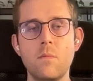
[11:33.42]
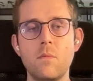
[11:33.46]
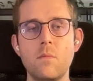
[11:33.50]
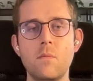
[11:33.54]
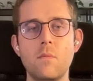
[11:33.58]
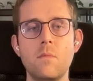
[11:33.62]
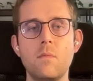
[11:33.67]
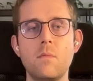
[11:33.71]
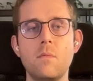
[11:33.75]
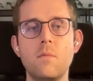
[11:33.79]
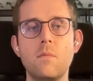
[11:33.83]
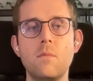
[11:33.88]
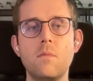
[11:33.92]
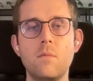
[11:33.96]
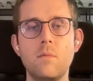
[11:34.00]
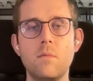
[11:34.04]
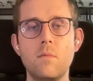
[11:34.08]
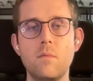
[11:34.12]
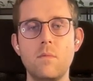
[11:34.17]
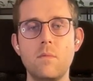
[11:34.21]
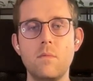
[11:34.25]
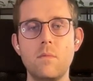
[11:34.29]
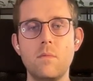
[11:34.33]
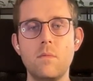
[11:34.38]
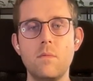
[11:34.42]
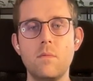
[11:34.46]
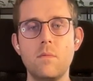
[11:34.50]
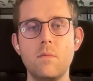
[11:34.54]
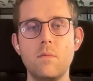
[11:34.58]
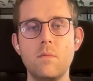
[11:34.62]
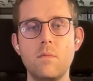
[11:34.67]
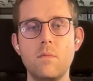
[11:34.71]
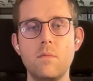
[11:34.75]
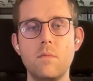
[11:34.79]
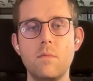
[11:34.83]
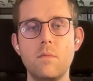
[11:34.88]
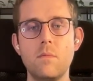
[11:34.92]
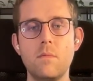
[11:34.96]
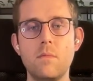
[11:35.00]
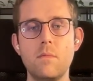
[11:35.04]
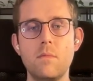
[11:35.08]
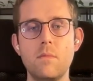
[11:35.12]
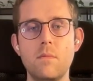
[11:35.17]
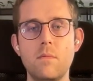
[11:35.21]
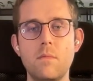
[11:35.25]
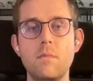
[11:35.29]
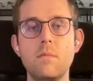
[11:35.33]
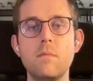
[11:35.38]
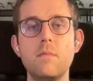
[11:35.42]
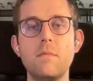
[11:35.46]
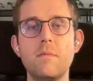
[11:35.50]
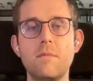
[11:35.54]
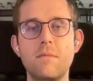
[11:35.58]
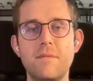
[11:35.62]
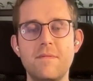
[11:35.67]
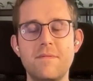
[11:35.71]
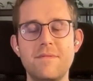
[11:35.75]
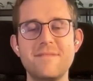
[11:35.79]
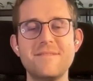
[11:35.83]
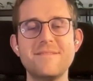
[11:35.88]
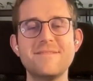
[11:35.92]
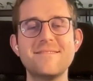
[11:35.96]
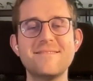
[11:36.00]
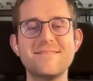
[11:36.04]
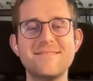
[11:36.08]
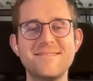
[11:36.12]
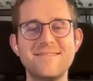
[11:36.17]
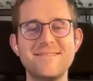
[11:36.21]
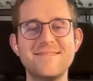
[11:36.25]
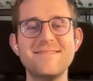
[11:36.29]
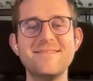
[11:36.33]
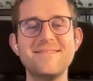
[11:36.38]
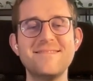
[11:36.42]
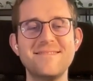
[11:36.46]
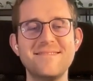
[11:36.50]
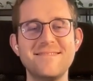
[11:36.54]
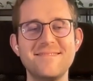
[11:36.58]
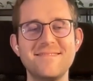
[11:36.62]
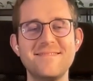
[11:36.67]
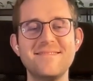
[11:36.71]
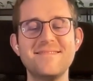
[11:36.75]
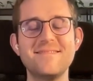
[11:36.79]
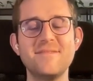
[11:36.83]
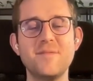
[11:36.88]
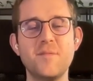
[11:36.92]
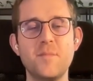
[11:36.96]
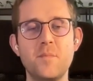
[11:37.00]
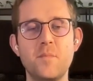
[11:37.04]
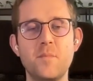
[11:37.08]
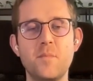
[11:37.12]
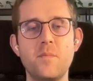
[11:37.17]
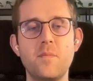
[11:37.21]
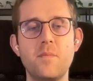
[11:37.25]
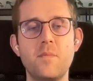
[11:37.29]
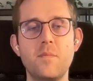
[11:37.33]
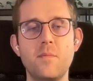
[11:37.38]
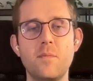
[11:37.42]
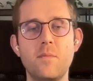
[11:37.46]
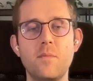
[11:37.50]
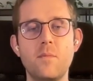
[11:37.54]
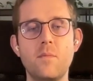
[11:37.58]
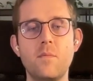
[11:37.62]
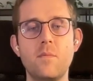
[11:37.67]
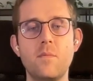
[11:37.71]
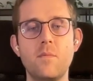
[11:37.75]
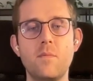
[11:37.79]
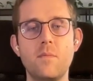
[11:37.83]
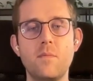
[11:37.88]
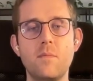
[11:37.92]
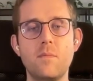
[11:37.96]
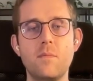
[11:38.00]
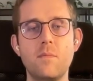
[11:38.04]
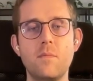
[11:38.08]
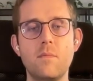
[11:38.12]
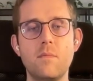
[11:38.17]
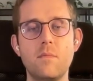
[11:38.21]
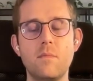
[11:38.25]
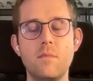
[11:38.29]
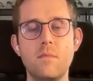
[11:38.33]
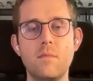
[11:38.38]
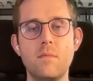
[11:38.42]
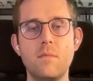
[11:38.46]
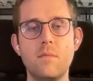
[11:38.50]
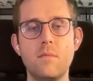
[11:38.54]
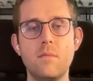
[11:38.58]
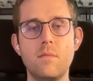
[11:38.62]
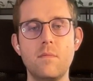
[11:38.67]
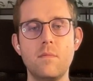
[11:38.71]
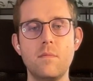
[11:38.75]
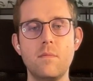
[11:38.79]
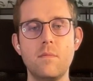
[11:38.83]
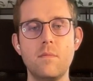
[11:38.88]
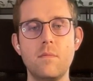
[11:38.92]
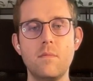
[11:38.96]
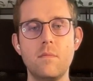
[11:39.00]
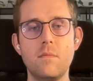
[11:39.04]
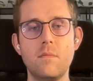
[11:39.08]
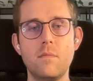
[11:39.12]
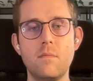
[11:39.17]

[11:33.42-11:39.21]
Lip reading: This person isn't speaking.